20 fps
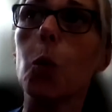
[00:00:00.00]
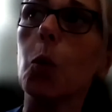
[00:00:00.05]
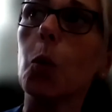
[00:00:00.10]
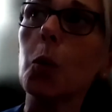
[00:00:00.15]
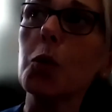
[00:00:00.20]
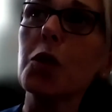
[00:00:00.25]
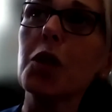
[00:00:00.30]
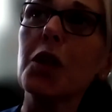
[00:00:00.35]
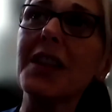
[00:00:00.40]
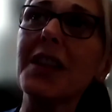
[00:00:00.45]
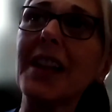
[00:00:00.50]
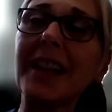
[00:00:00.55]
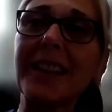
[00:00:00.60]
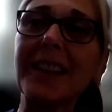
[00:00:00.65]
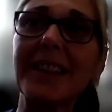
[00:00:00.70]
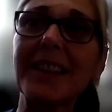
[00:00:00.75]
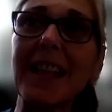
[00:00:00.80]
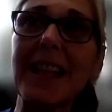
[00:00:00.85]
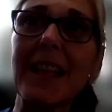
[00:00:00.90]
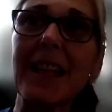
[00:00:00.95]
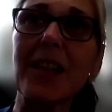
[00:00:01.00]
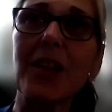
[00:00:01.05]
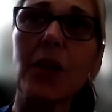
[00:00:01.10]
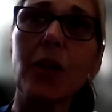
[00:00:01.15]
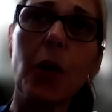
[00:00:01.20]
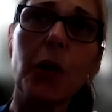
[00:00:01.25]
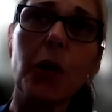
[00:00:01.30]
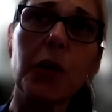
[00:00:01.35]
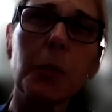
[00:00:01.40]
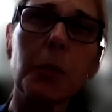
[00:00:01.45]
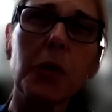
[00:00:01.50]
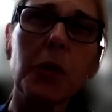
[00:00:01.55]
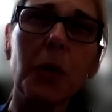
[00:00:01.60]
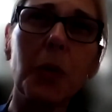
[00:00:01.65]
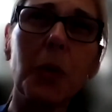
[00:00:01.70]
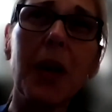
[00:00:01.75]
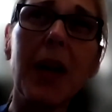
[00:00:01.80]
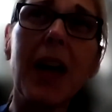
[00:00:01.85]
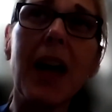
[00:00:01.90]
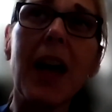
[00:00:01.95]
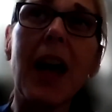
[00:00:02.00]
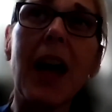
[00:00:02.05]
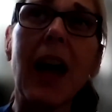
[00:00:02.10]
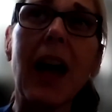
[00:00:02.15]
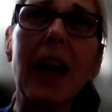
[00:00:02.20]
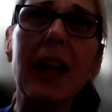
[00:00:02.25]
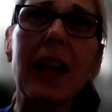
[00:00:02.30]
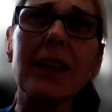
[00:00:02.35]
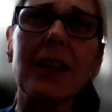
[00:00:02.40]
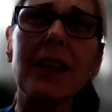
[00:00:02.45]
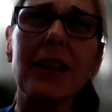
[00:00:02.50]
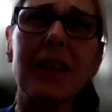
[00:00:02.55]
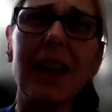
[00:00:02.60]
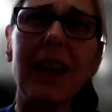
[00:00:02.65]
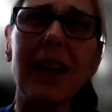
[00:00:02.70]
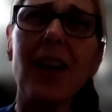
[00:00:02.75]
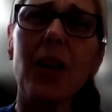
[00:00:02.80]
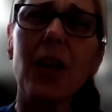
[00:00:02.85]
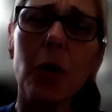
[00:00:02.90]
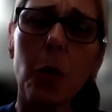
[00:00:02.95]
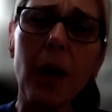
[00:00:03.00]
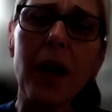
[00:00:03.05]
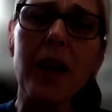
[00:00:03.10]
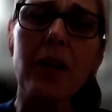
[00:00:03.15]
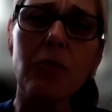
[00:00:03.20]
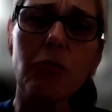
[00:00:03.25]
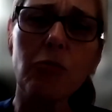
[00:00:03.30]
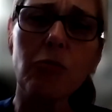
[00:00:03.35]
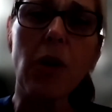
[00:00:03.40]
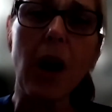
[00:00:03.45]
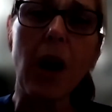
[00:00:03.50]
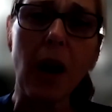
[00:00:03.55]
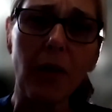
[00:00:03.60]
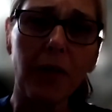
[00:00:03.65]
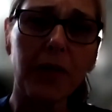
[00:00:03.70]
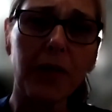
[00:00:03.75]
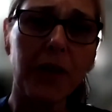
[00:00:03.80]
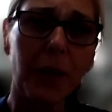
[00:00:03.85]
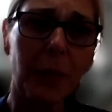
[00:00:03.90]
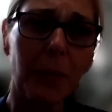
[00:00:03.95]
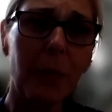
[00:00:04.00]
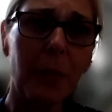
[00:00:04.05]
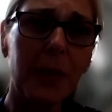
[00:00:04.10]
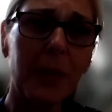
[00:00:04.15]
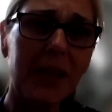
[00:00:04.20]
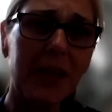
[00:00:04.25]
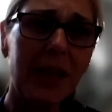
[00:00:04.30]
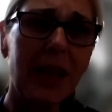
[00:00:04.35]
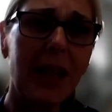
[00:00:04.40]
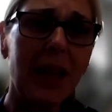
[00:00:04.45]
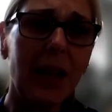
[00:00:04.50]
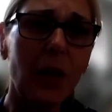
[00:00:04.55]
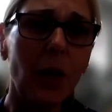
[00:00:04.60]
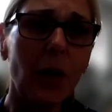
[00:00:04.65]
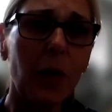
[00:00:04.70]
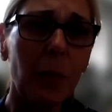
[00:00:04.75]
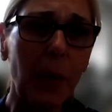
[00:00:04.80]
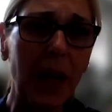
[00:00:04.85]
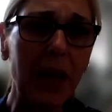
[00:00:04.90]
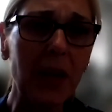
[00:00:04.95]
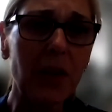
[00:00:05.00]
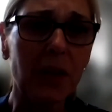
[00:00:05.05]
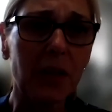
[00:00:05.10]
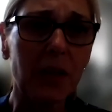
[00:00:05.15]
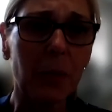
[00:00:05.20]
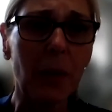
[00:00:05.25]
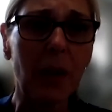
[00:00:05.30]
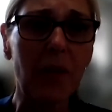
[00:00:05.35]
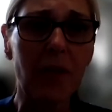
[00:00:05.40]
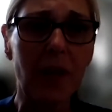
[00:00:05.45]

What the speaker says: laundered and sent into the hospital, and they are quite rough. So we were seeing a lot of patients